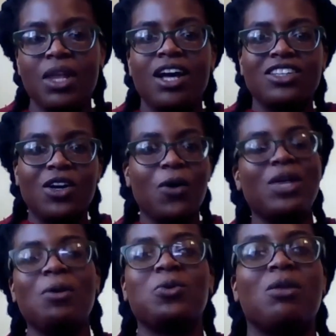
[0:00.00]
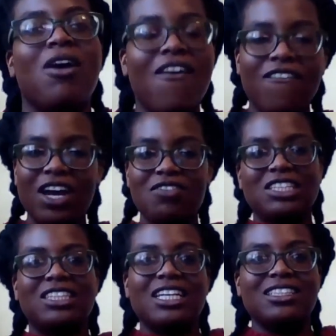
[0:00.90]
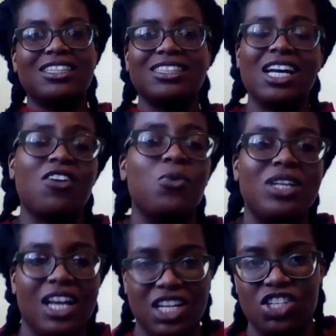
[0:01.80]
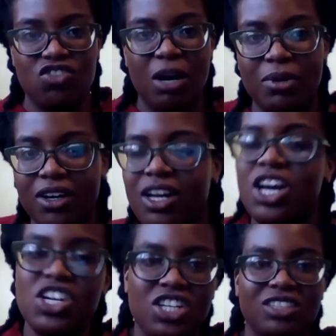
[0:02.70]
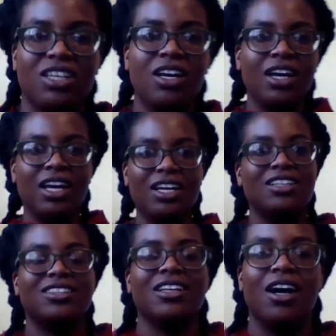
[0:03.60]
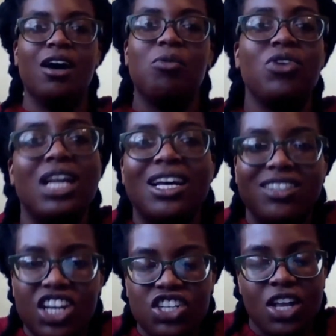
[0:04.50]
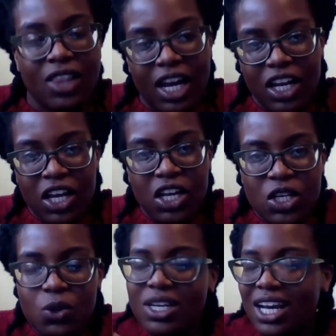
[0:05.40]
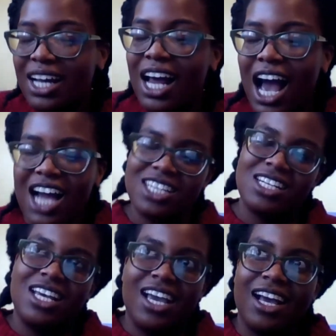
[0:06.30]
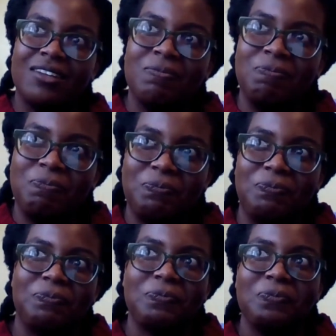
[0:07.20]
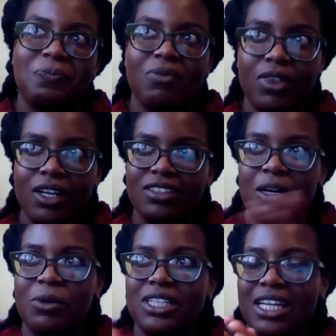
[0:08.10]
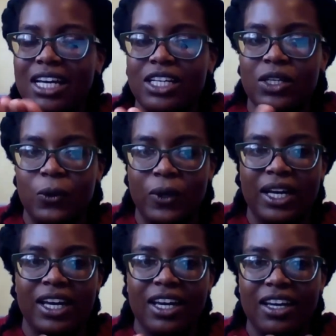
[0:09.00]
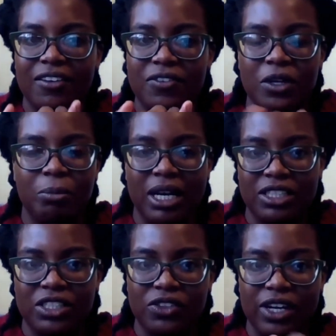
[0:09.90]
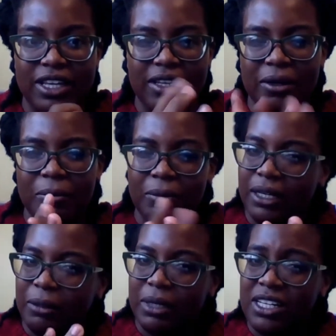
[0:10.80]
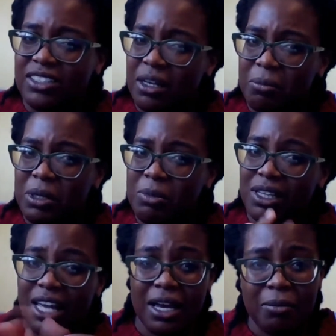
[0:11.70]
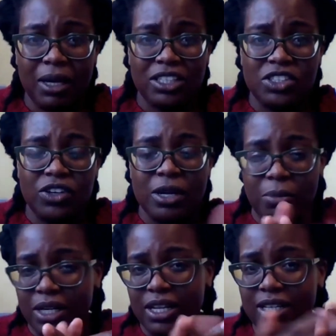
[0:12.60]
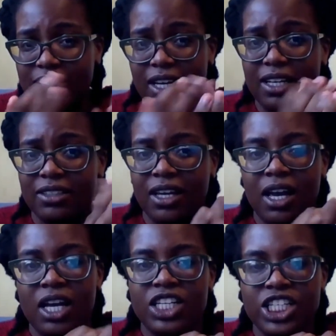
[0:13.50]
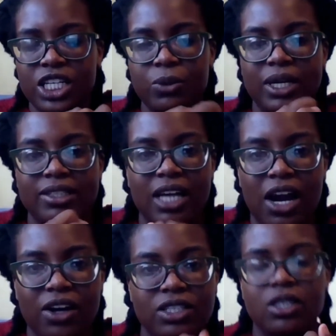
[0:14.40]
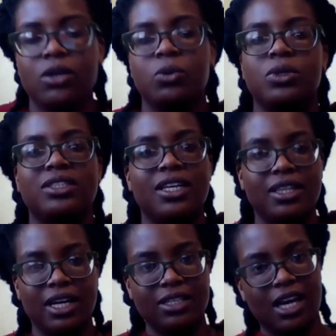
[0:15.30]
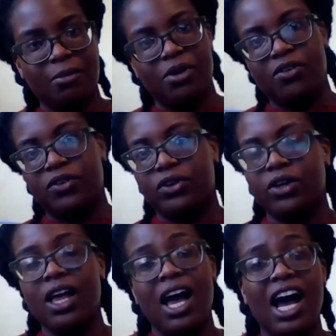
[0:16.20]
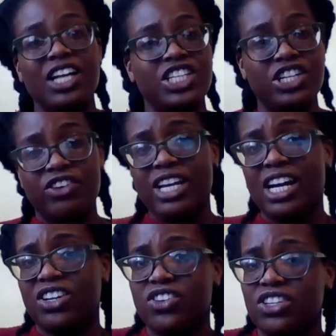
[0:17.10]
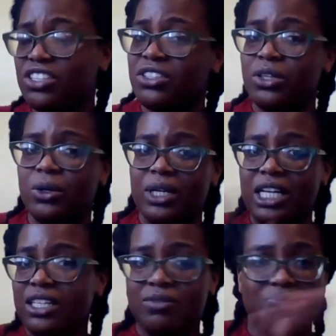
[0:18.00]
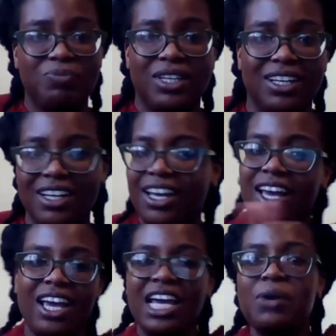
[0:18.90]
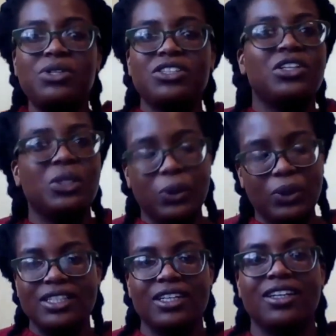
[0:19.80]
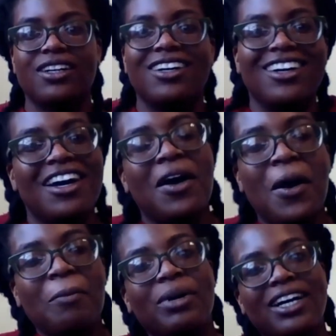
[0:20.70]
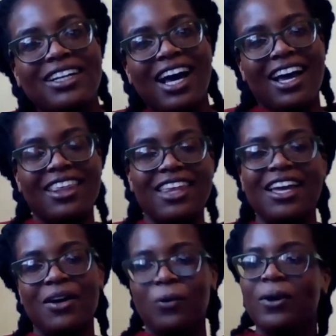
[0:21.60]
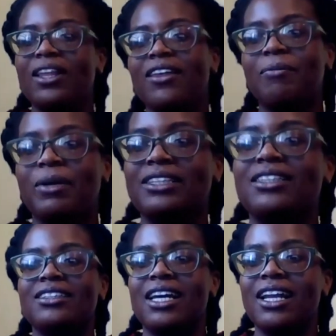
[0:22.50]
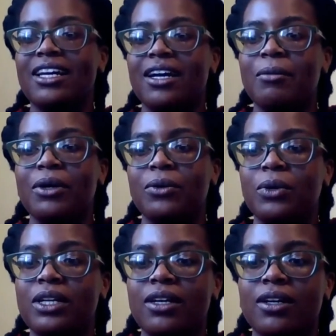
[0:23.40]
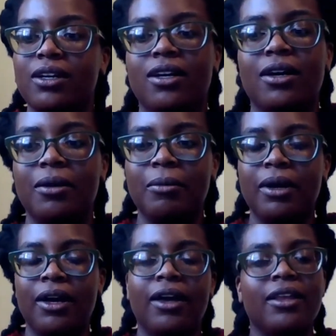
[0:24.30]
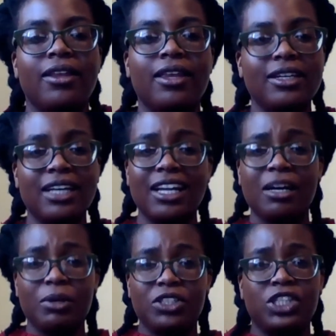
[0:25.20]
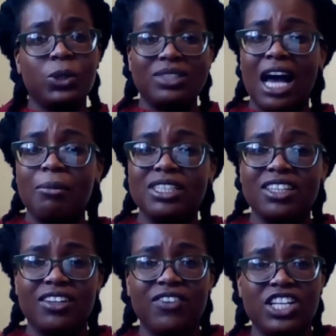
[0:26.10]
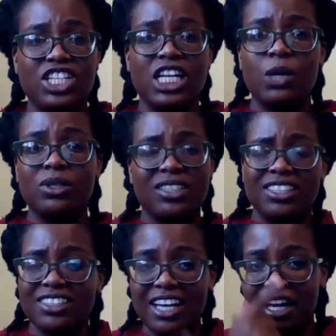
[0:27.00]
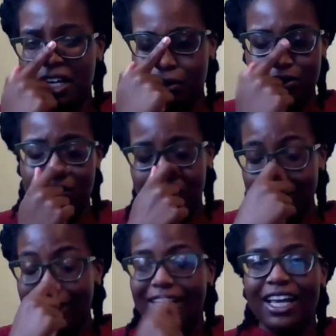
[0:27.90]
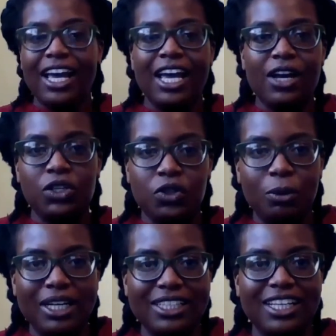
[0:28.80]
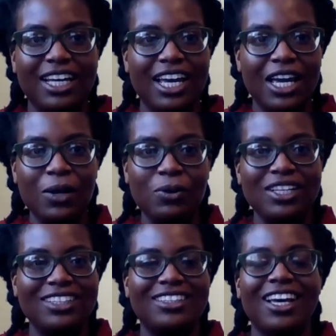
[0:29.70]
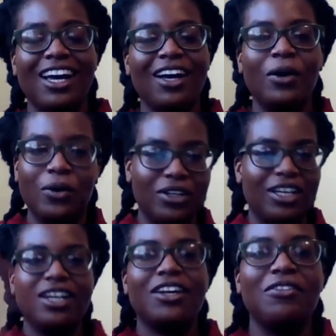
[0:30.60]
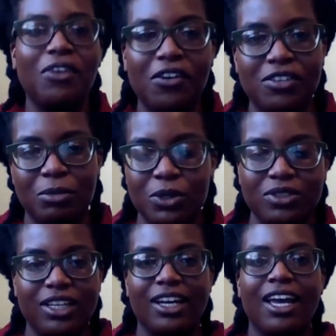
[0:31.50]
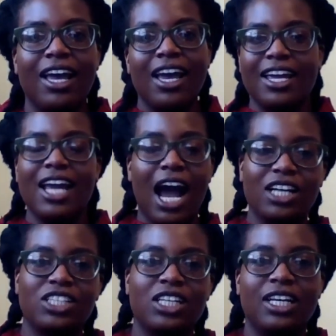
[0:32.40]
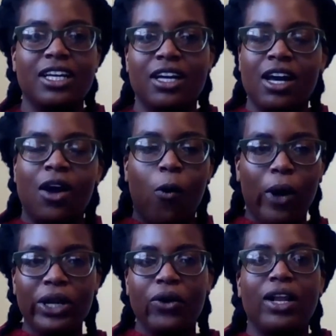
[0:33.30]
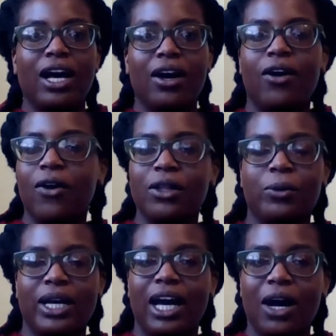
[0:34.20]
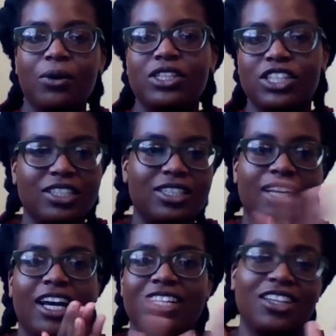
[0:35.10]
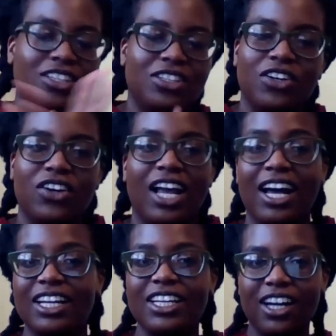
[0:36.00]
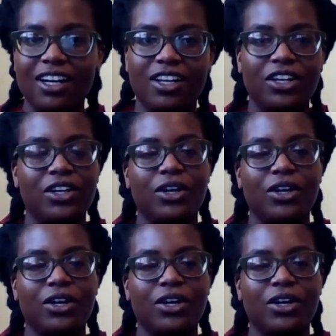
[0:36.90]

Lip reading: So that was one of my favorite scenes to start off with in this drama. Just his realization that you can actually get someone to like you if you're pestering them. I mean, some people like pestering, but in this case, Shiwei's character wasn't that type of girl. And she already had a crush, so he was just annoying to her. But I think one of the best I like about the things I like about the show is Ahmon's confession. It was sincere, it was real, it was romantic, it involved music. He actually went all the way out just to get this girl, and he got it,